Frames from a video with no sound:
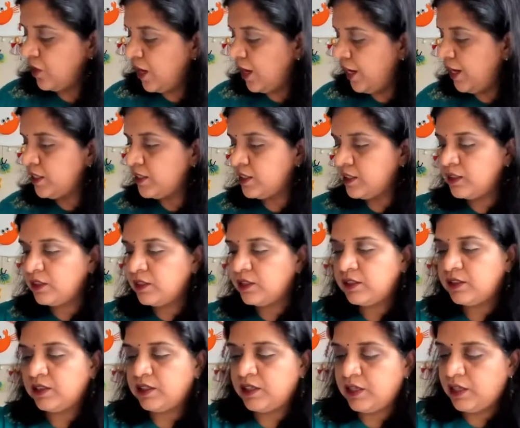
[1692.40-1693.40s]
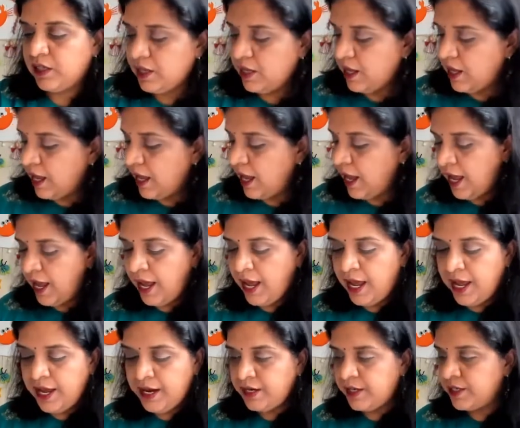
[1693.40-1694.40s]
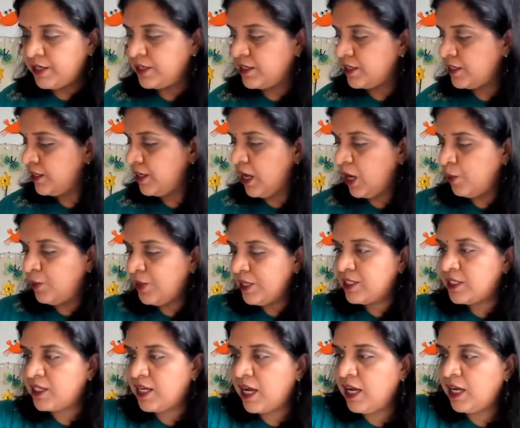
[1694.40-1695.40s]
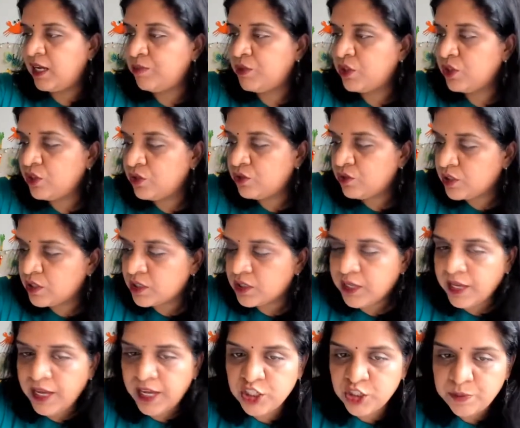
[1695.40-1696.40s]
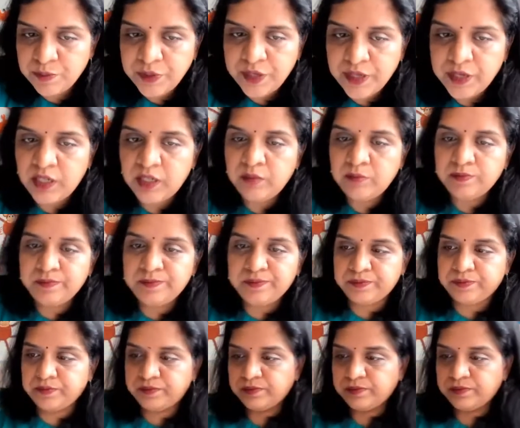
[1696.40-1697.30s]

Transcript: right? And now it's time to use a sketch pen.